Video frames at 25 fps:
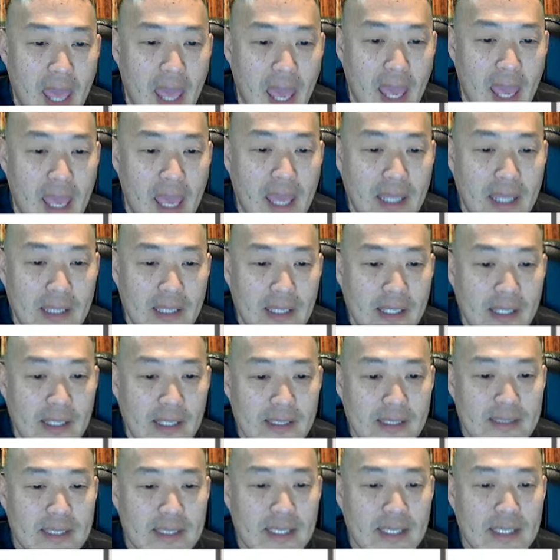And
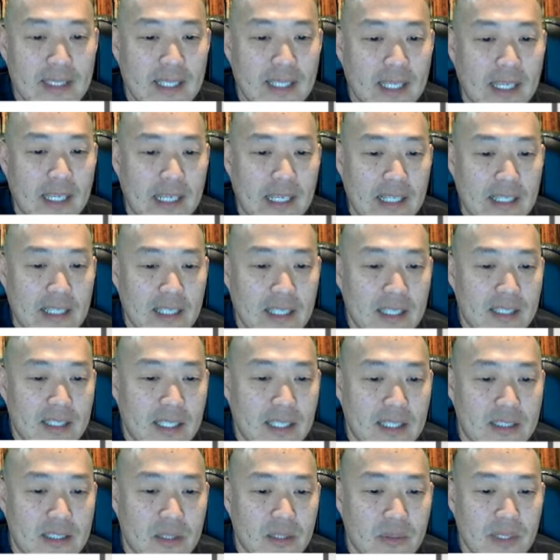here's the thing.
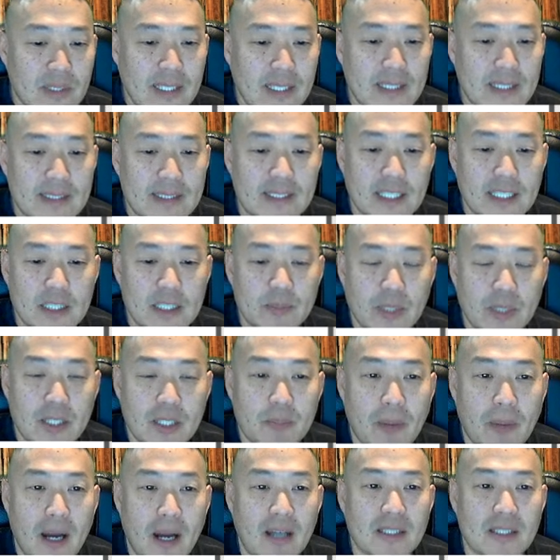It's only a
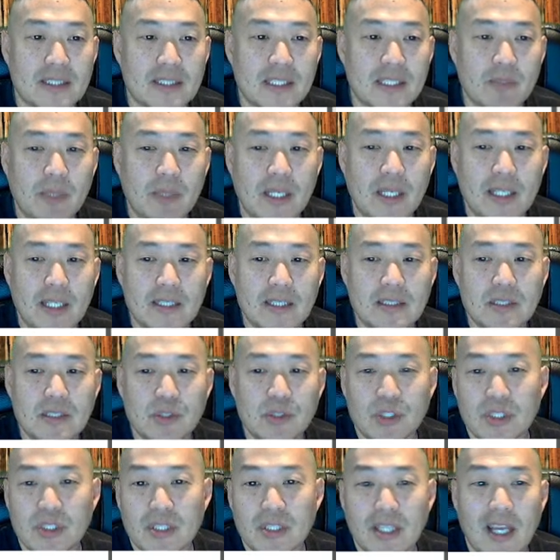6-month policy because you
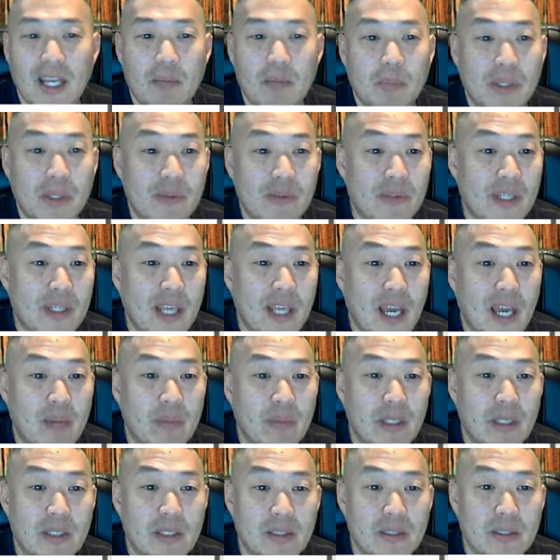should not be
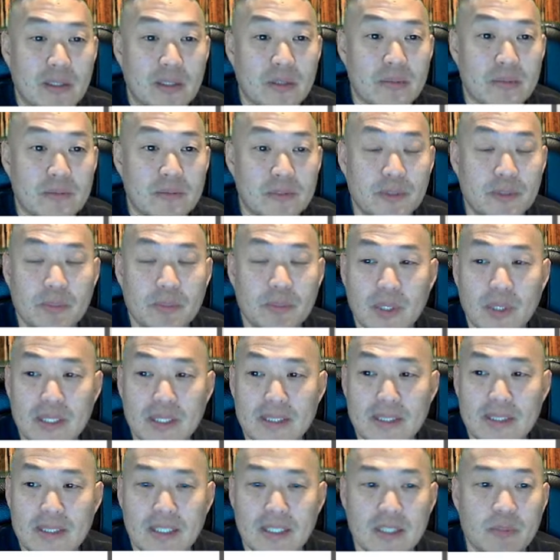rehabbing a home for more
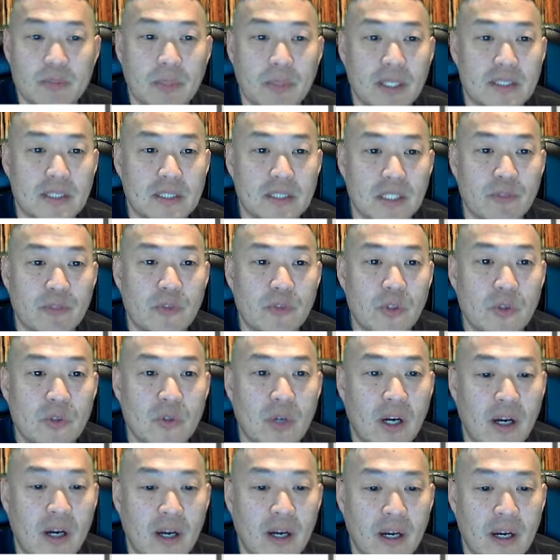than 6 months. If
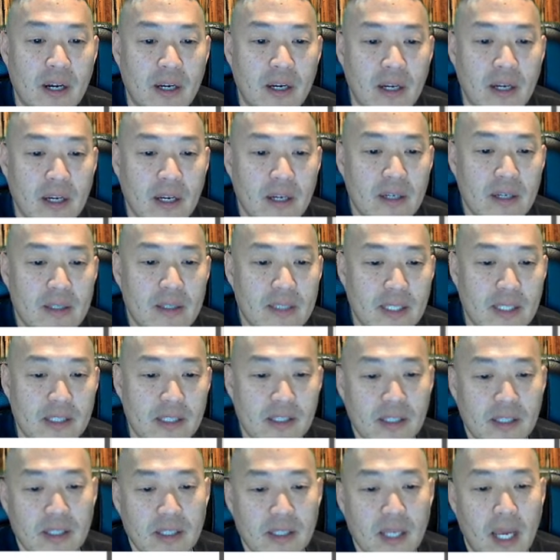you are, then
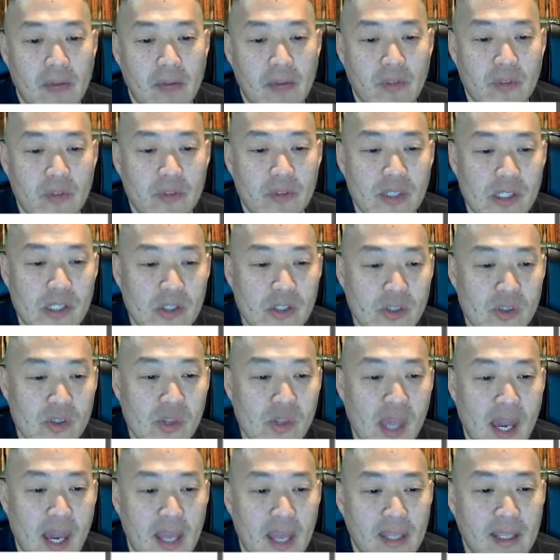you're going to have to renew
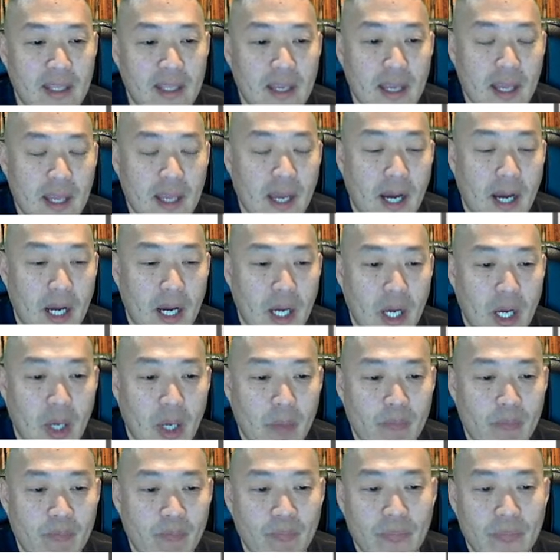that.
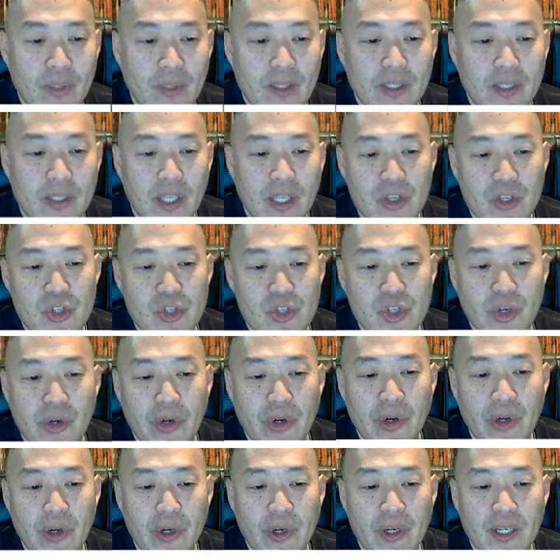The
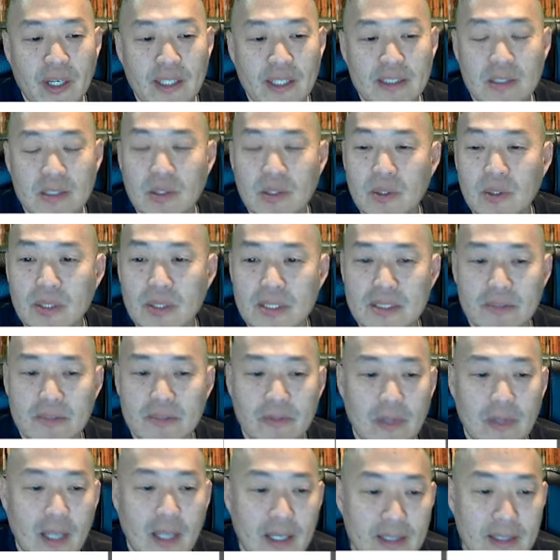insurer is Lloyd's
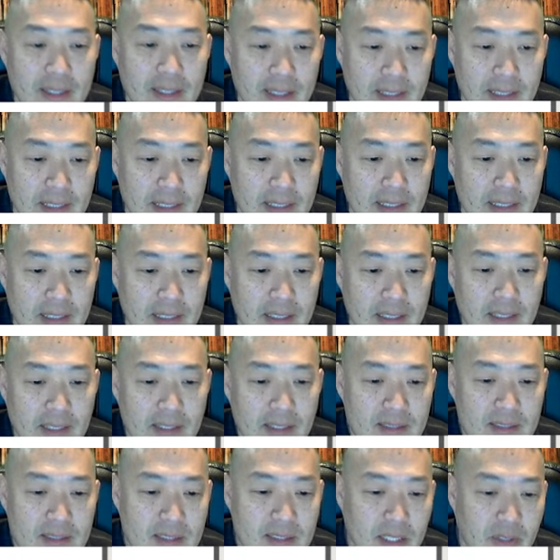of London.
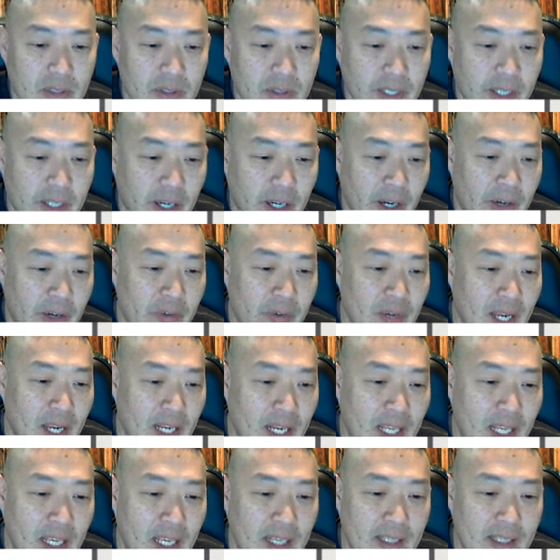So
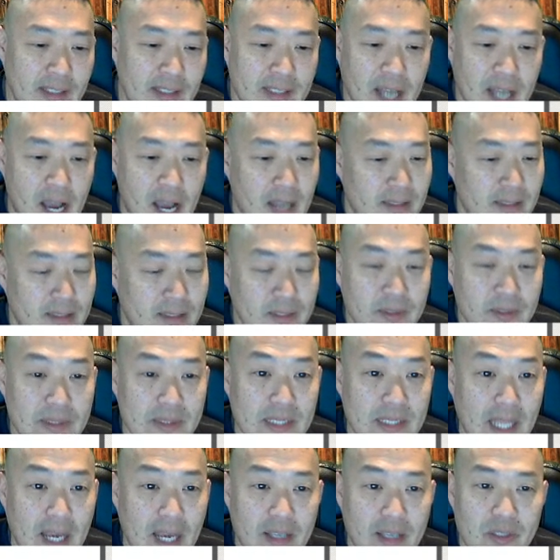you're not
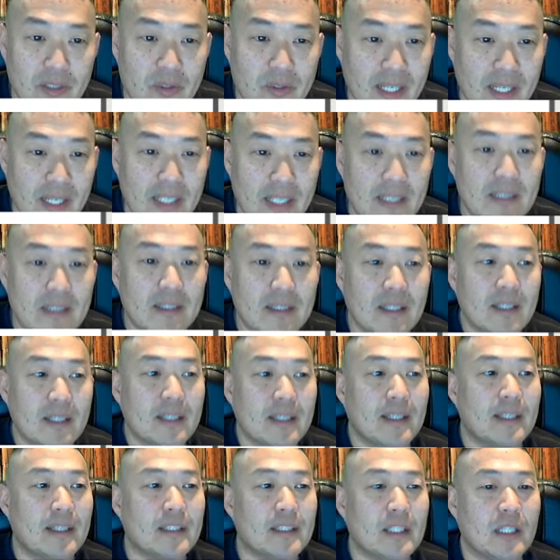doing that great
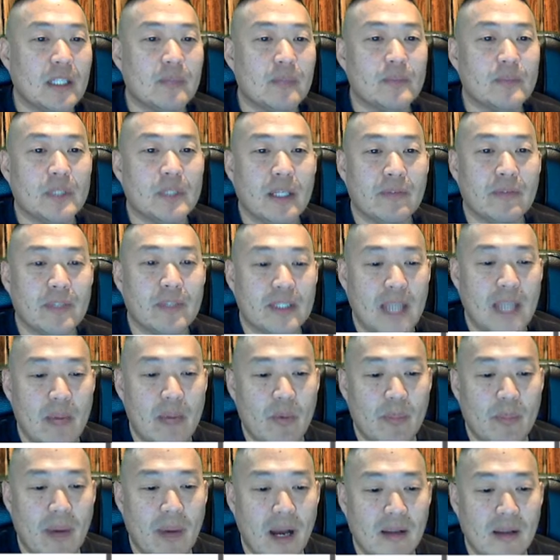in terms of the type
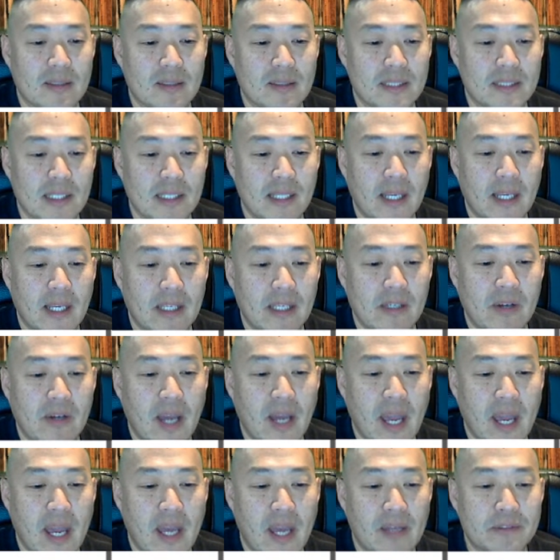of policy that you
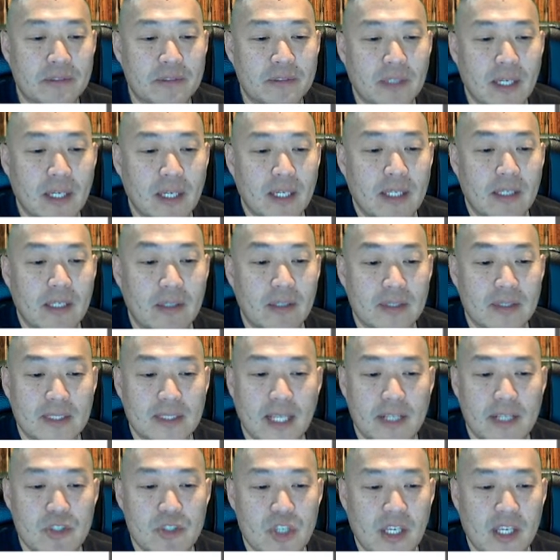have. It's
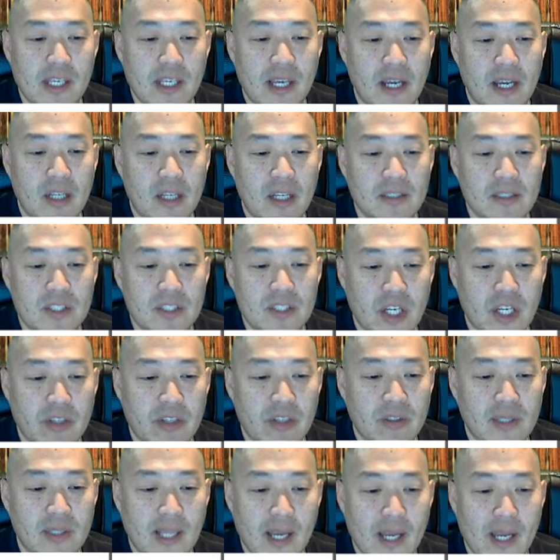got GL,
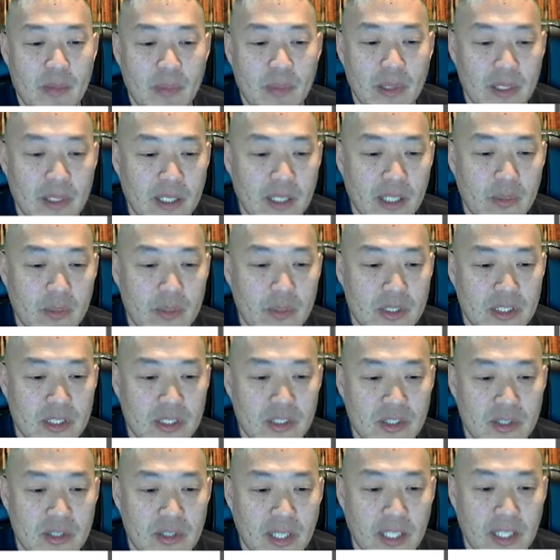general liability, which
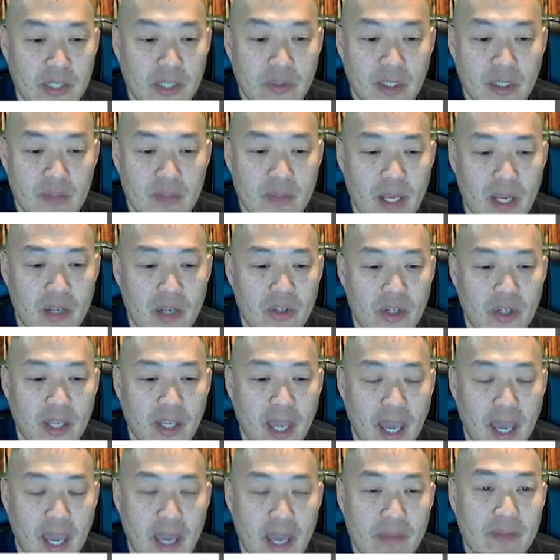is great. You want to make sure
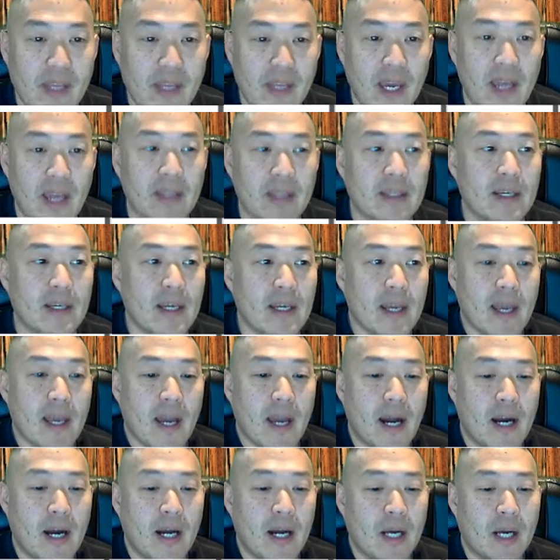you have that.
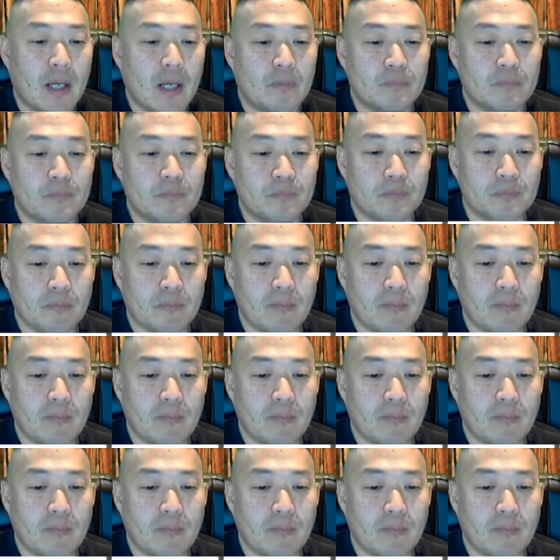And